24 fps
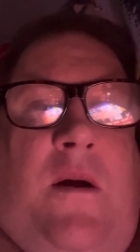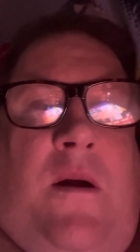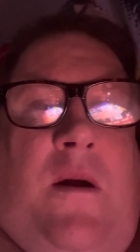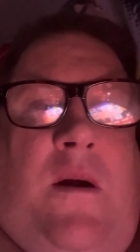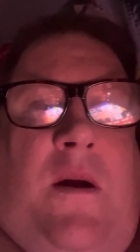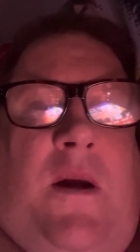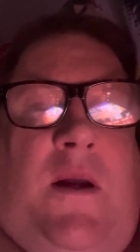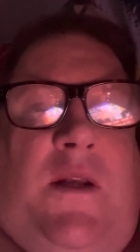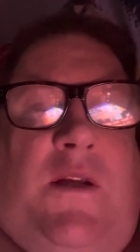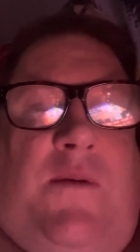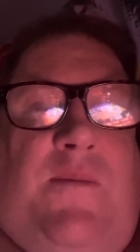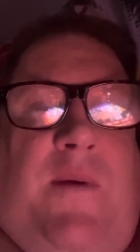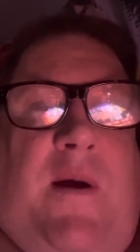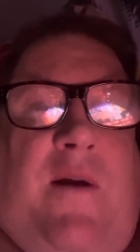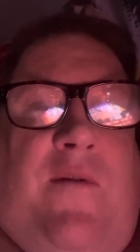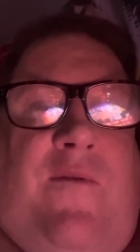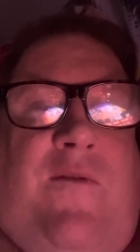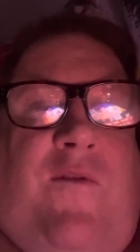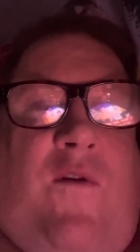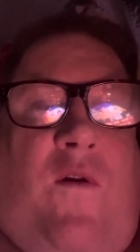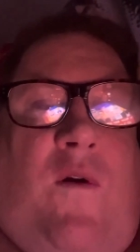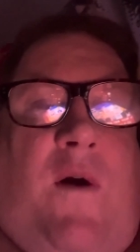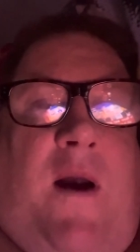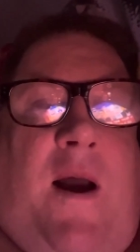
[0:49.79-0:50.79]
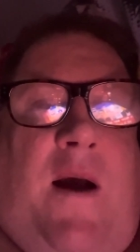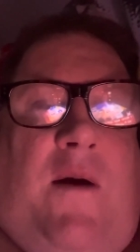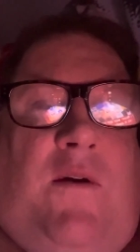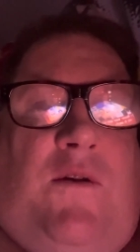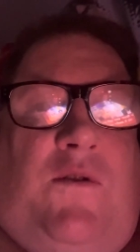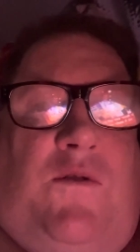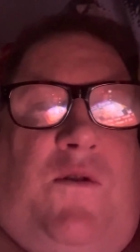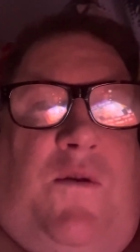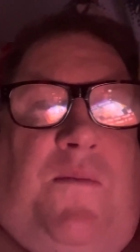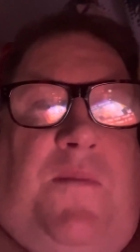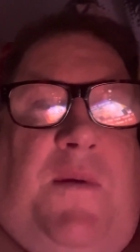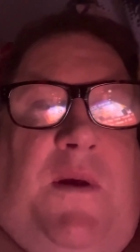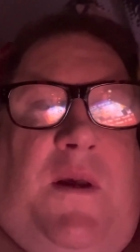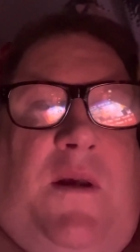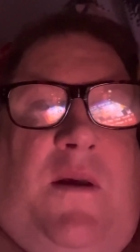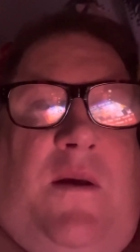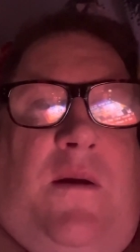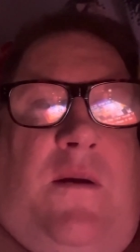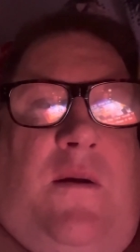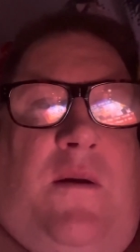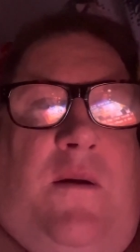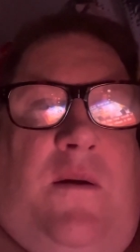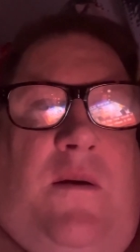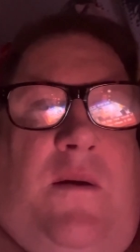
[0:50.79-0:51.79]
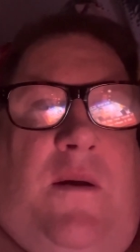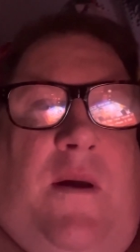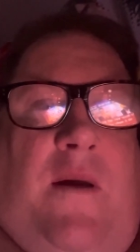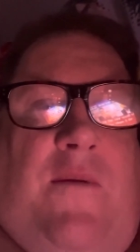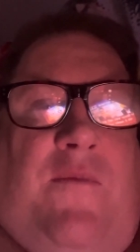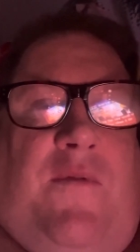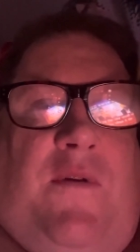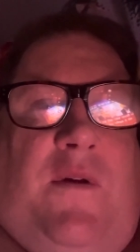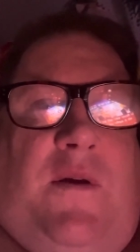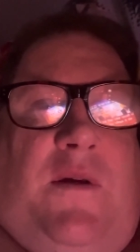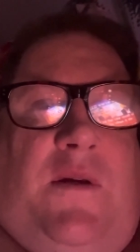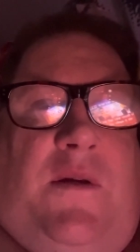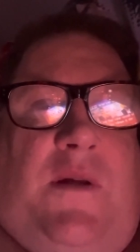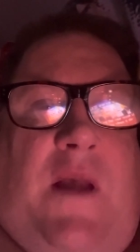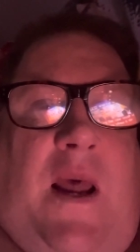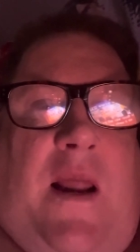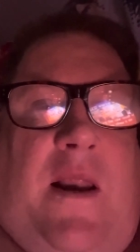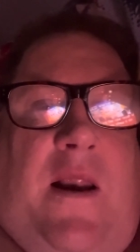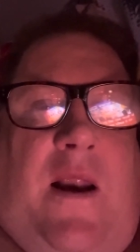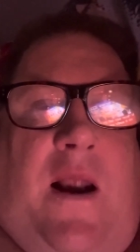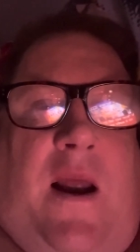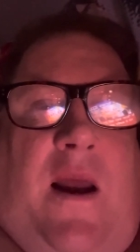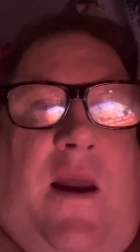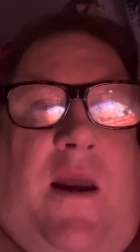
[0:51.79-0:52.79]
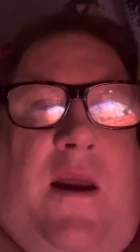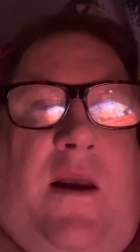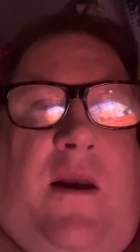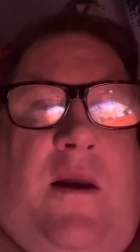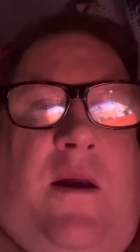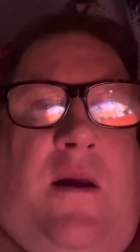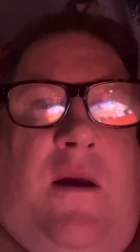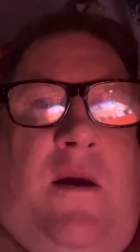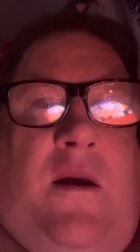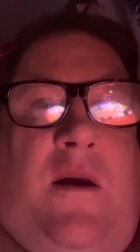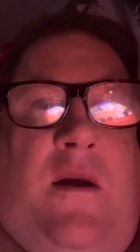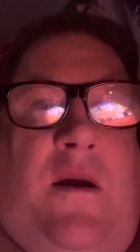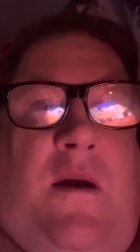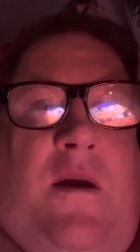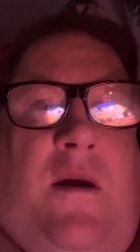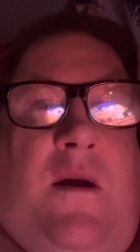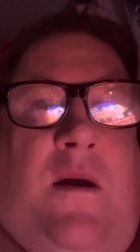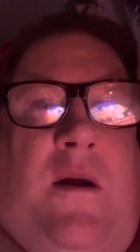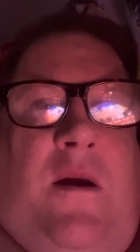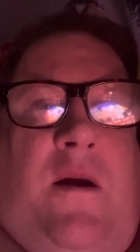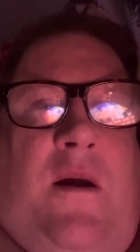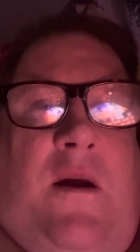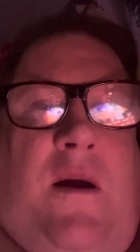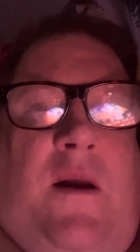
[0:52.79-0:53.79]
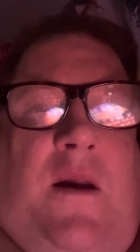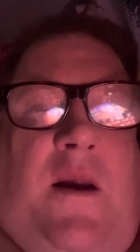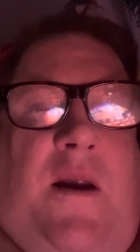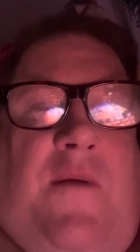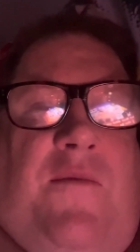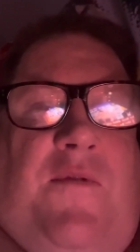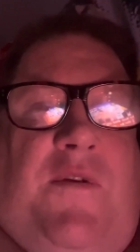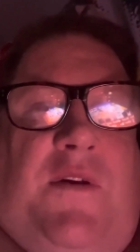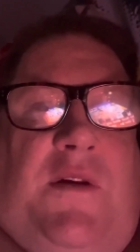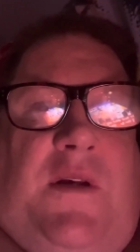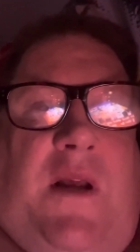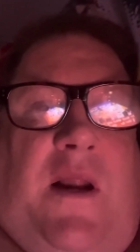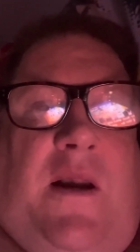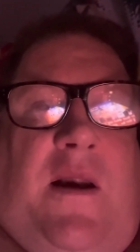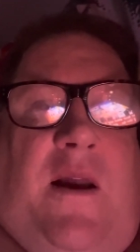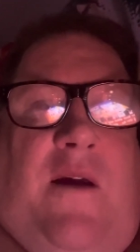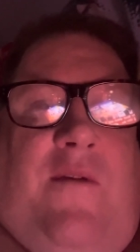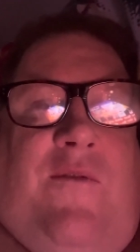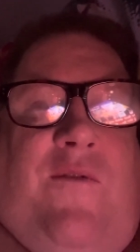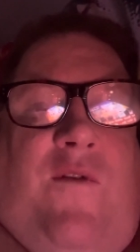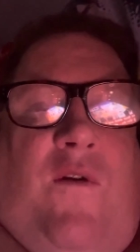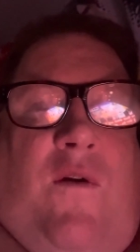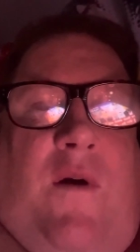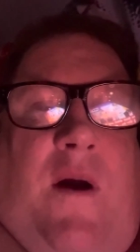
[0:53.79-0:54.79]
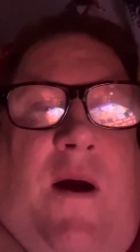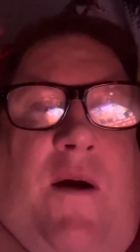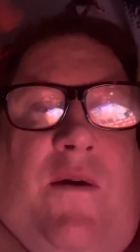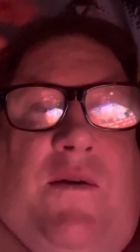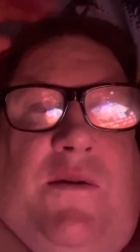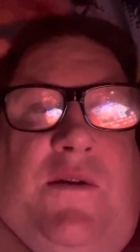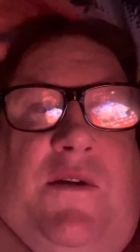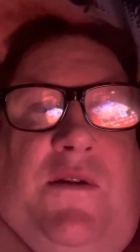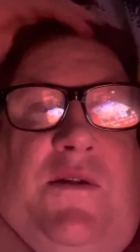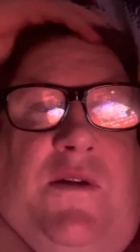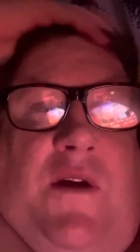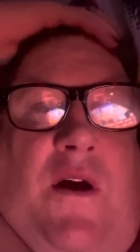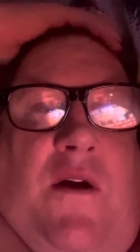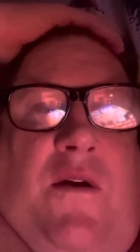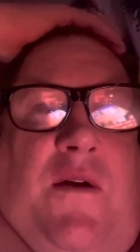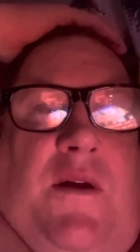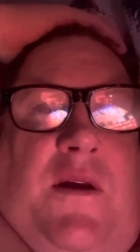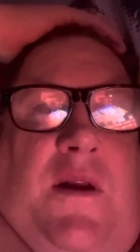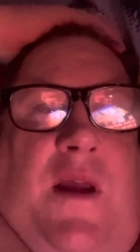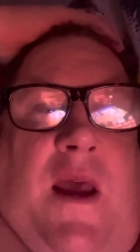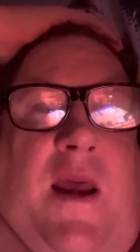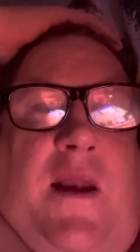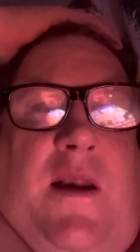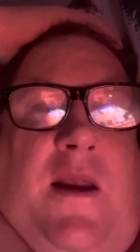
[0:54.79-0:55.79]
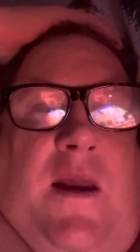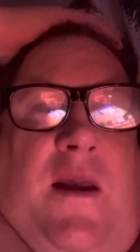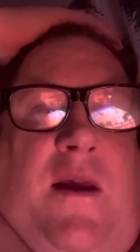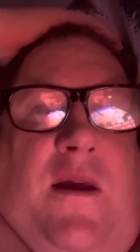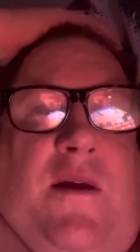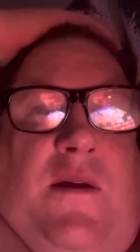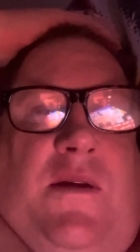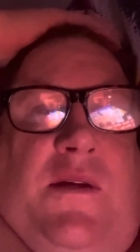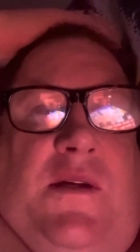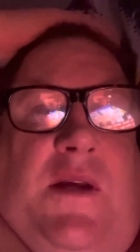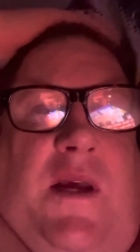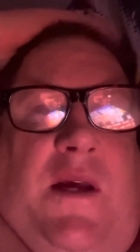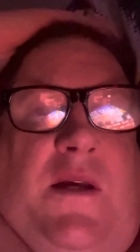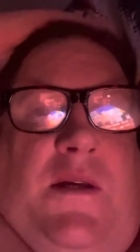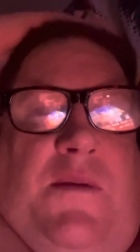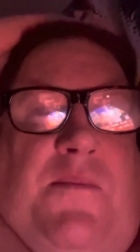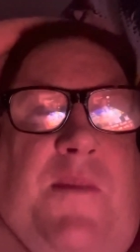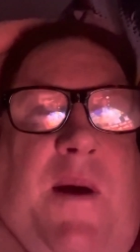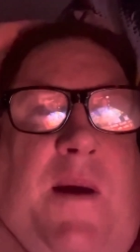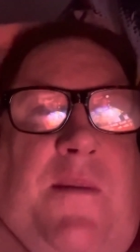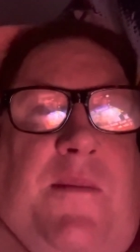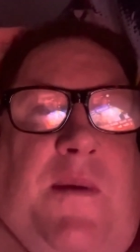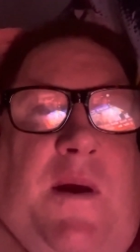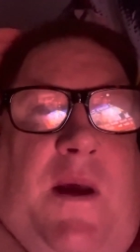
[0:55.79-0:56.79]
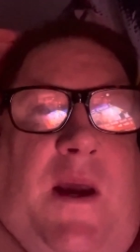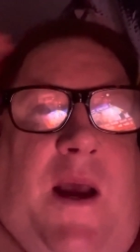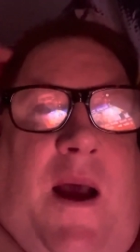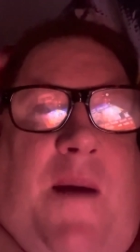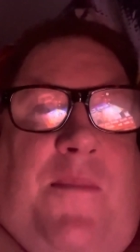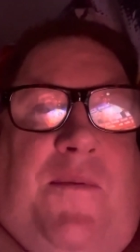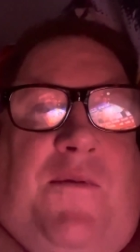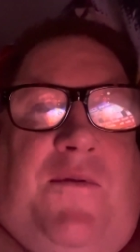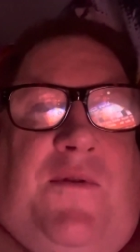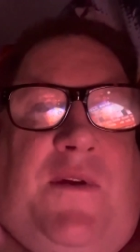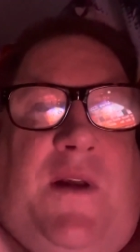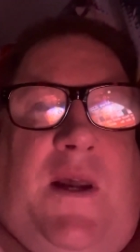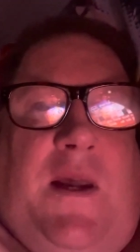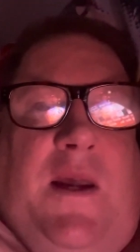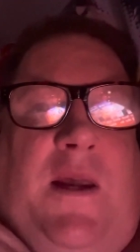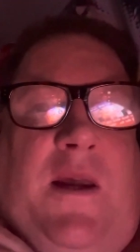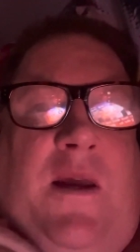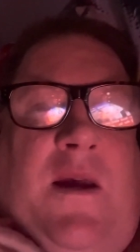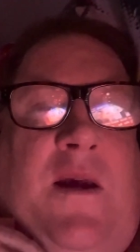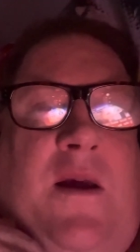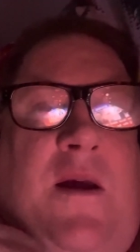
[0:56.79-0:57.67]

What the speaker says: and spend 4 hours with me every Saturday and every Sunday, 4 hours or so. You get here 6, make me a cup of tea